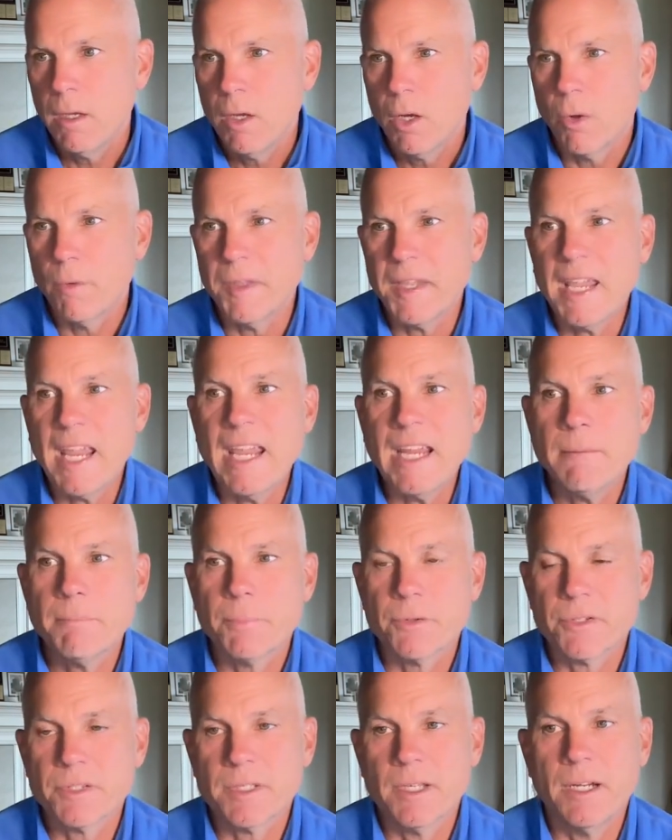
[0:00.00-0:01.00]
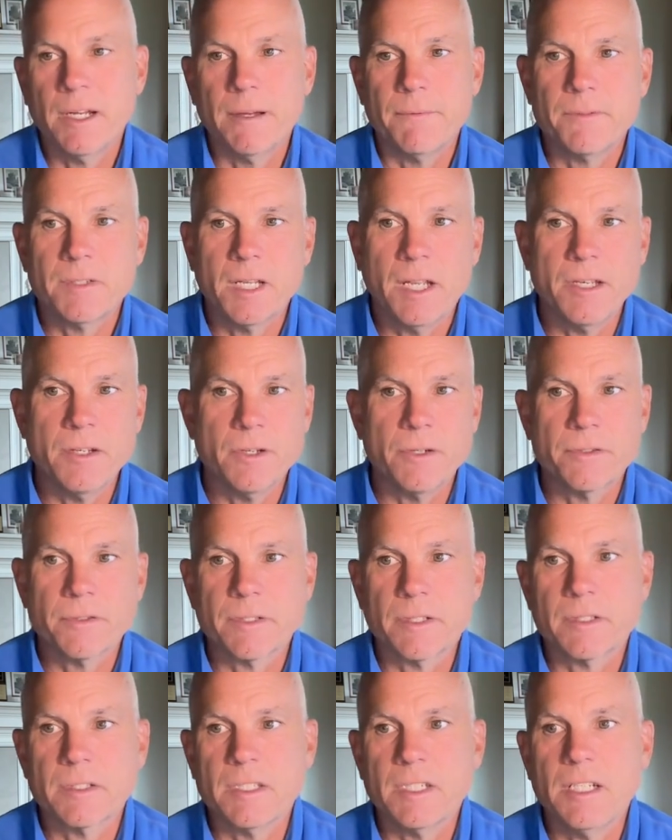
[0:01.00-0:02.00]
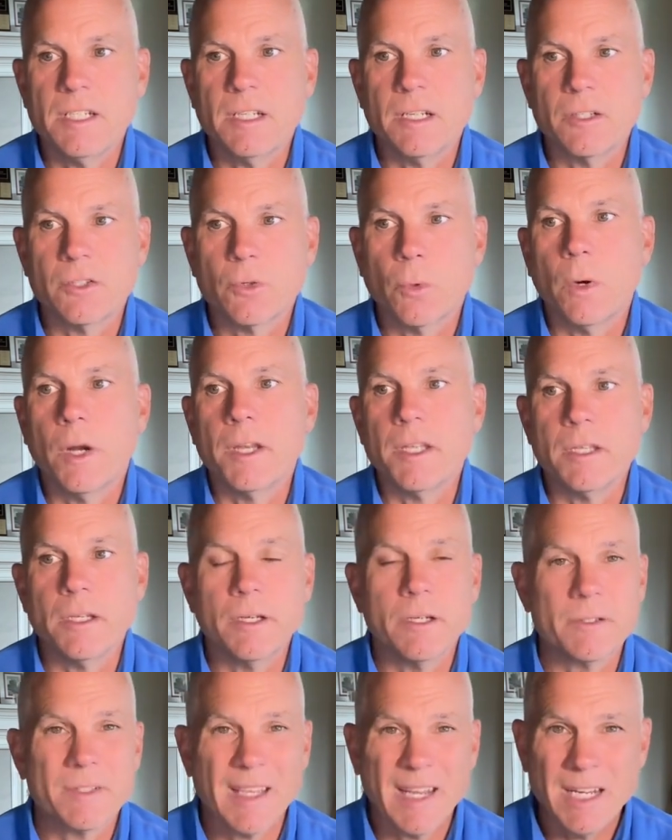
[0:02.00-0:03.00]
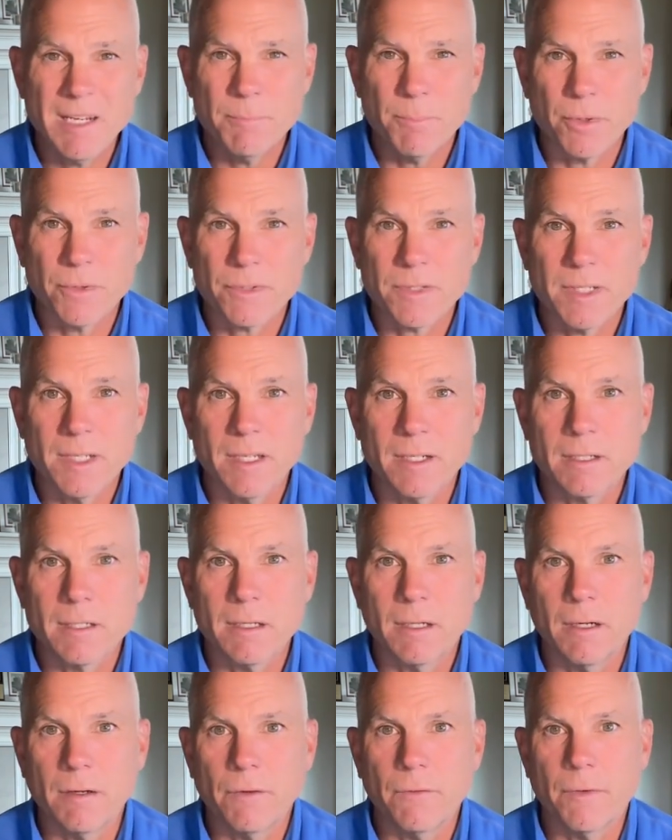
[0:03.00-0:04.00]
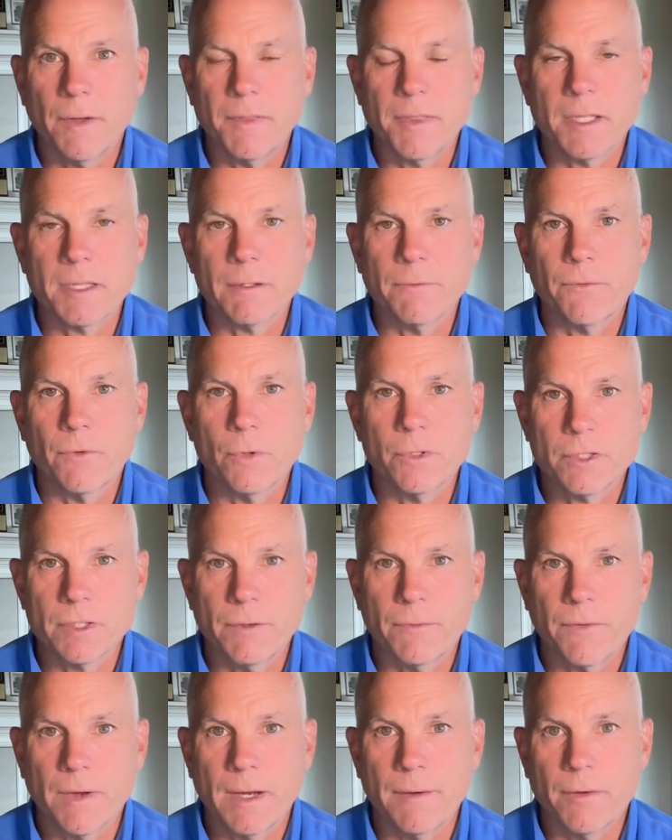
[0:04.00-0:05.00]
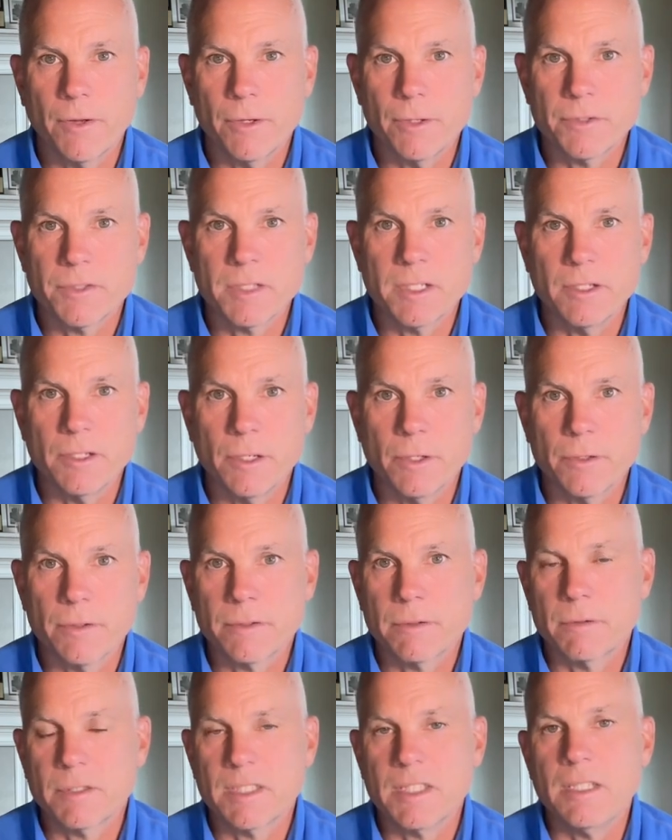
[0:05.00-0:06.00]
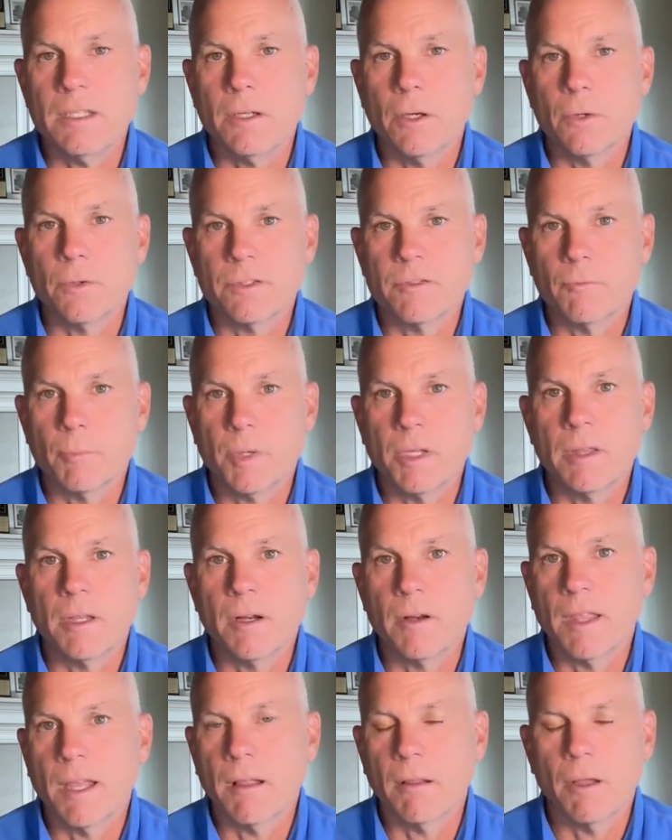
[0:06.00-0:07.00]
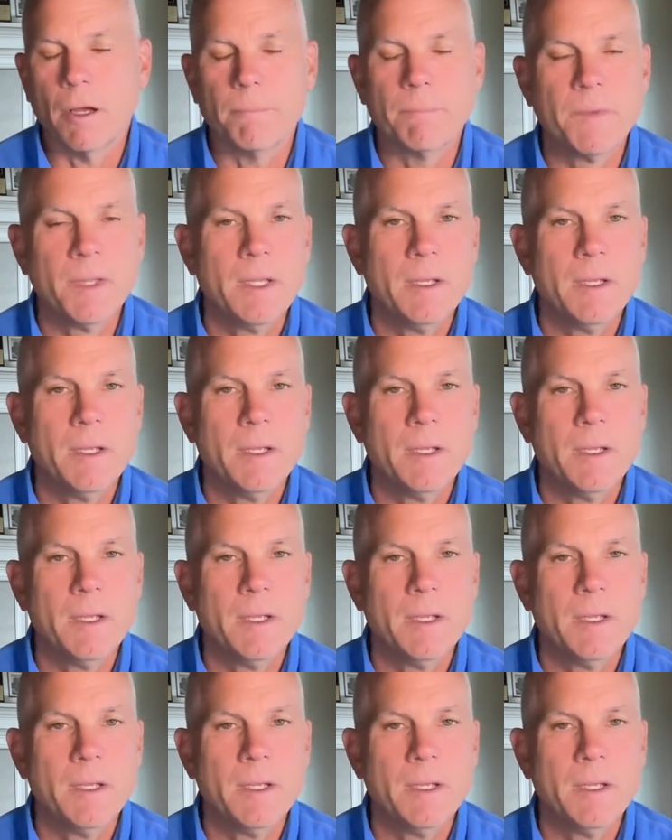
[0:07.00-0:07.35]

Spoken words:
Only 8% have tenures exceeding 20 years. 8% of, I think, the Fortune 500 CEOs have been there that long.